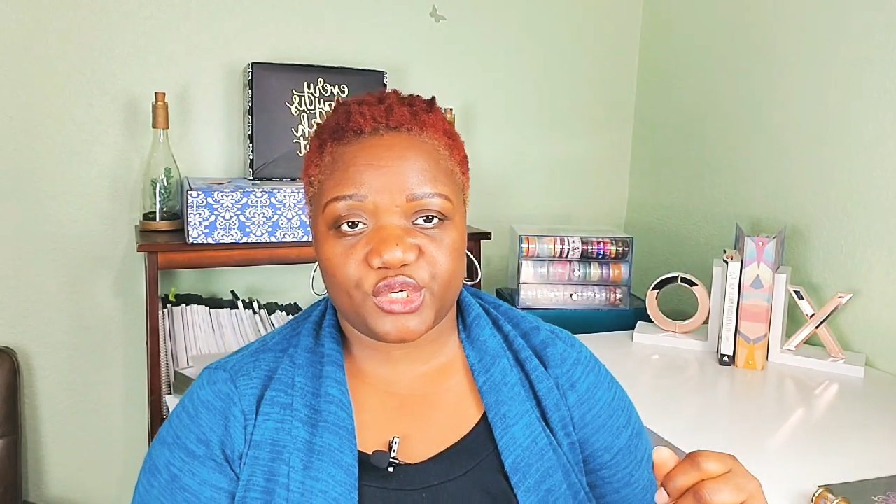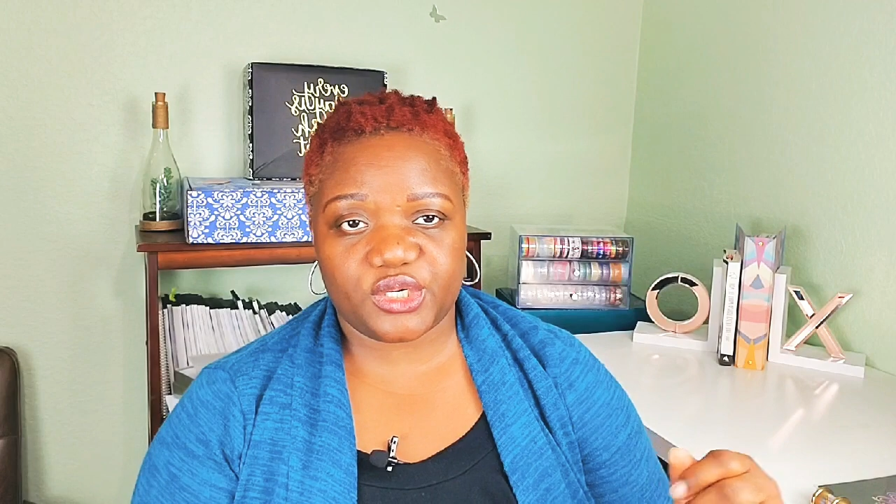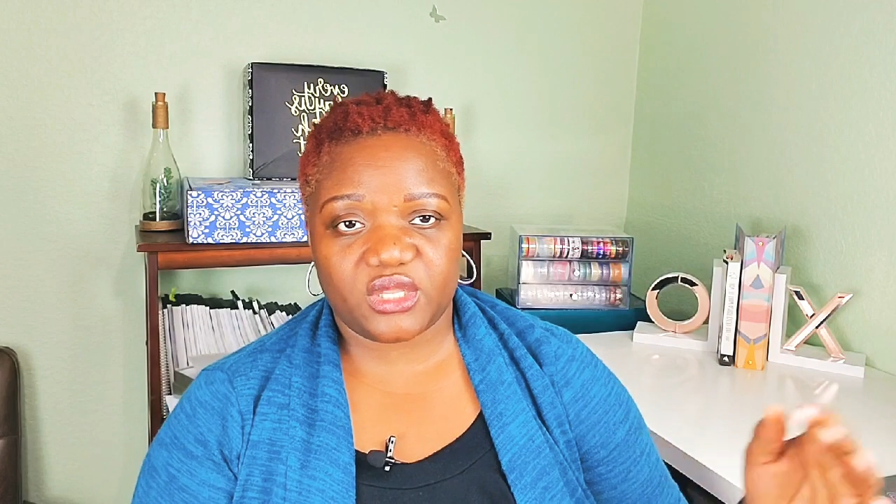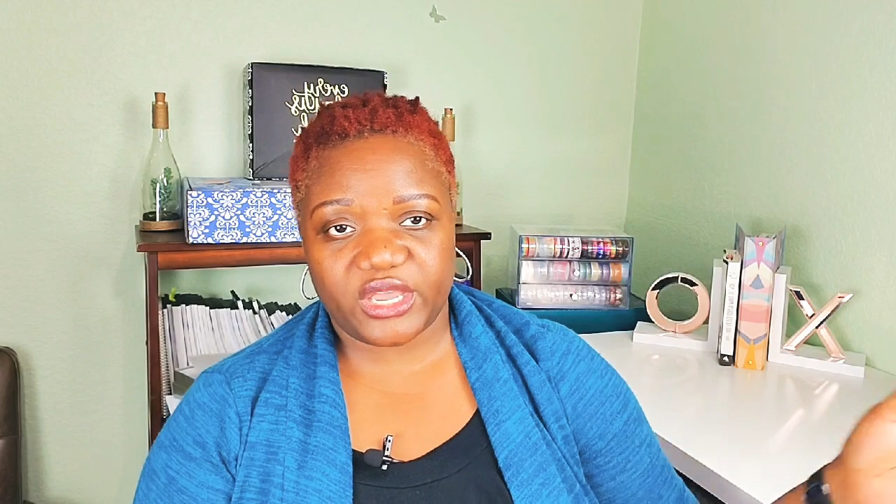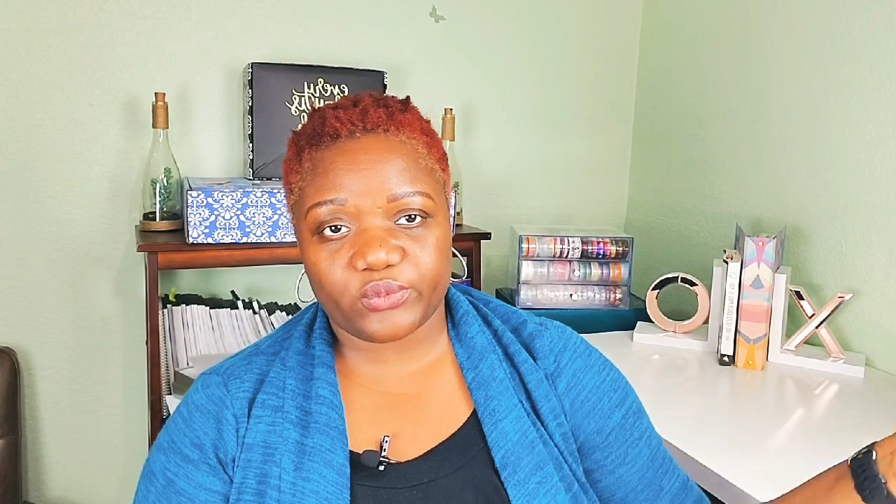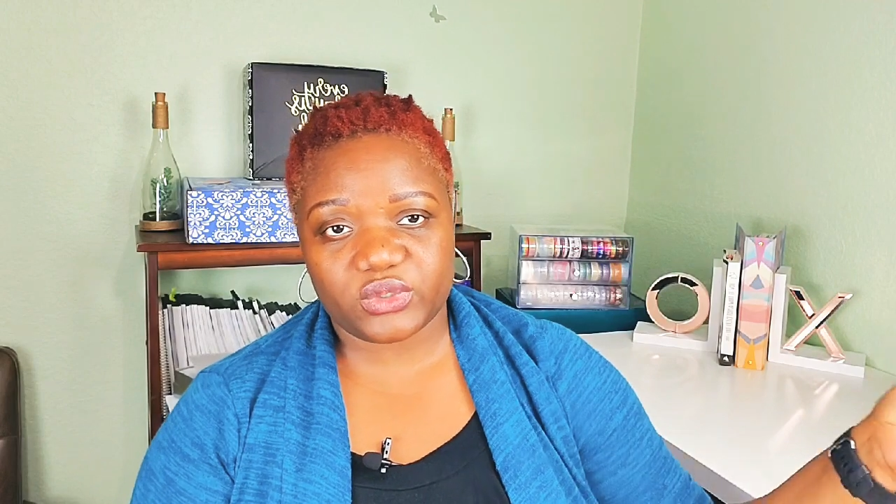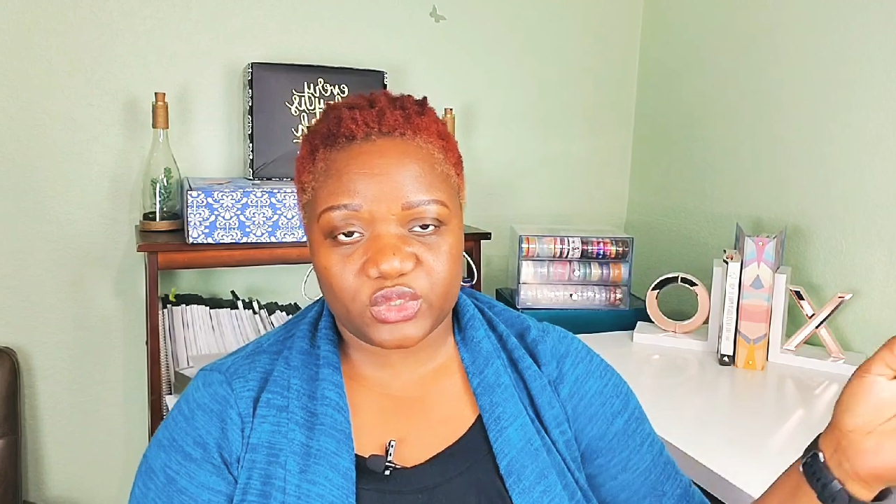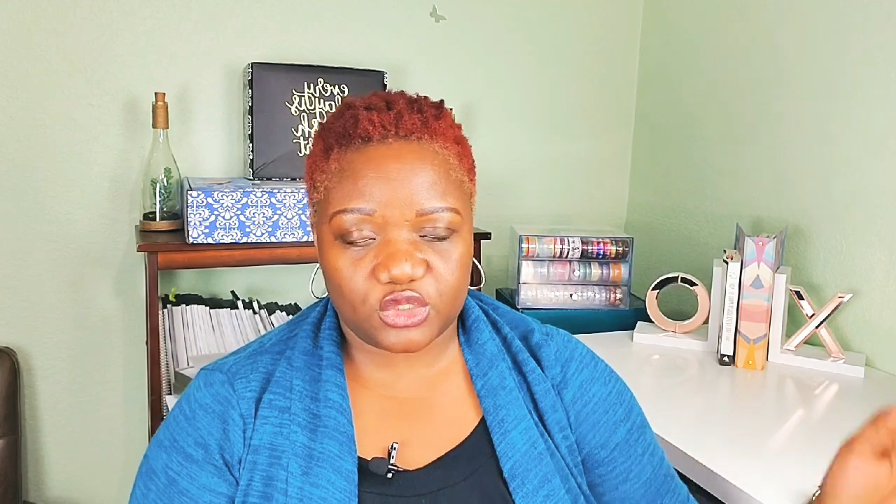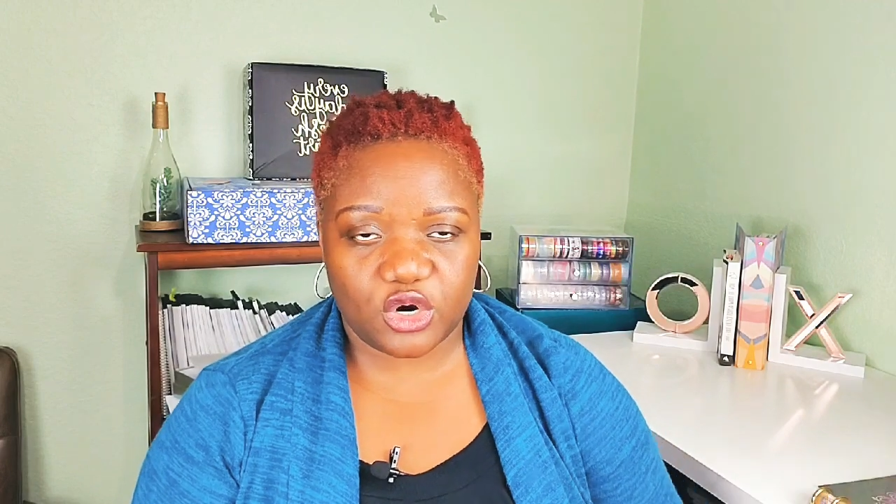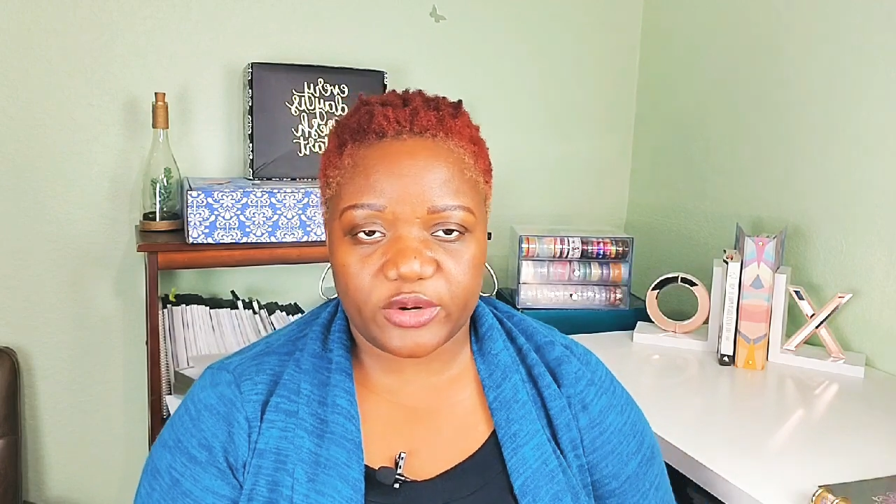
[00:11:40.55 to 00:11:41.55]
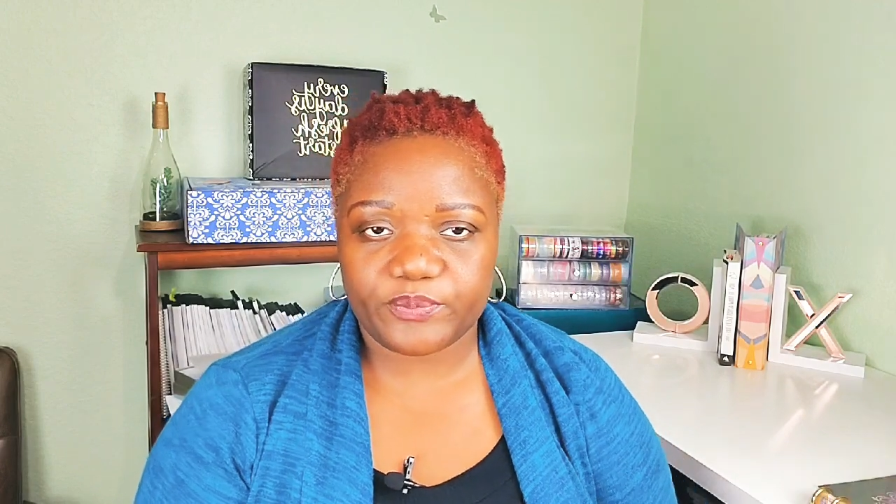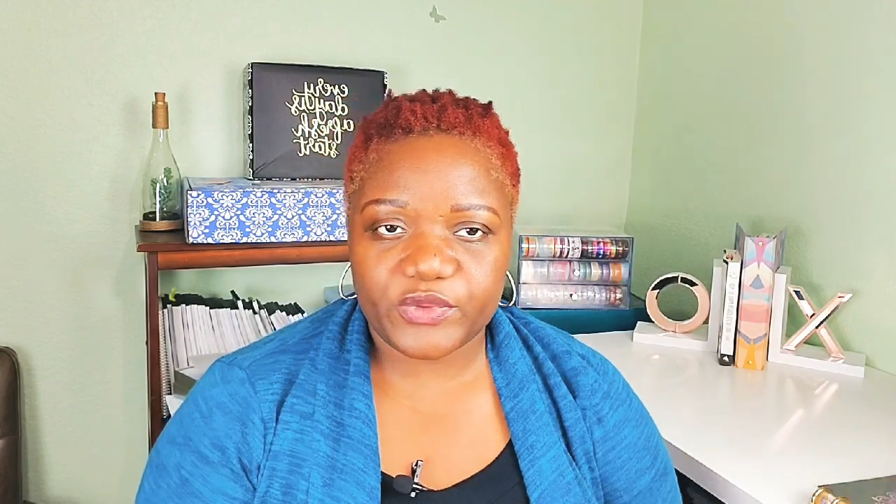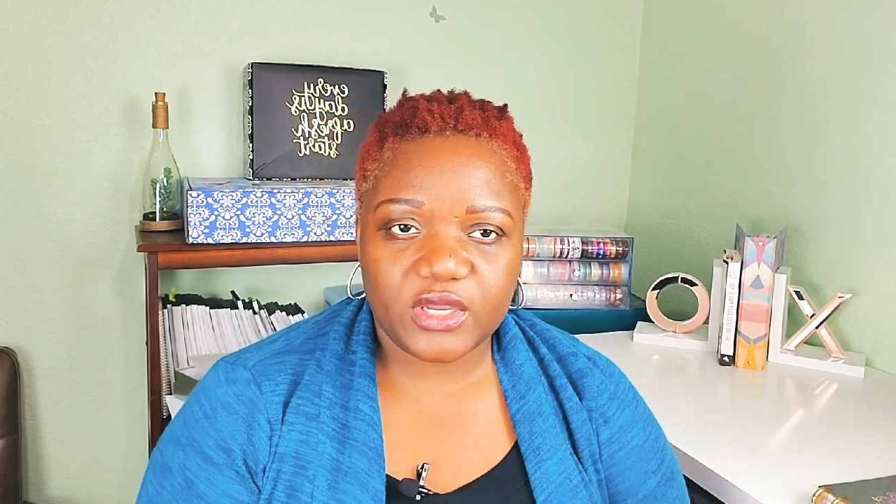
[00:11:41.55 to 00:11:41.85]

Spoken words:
journey that will start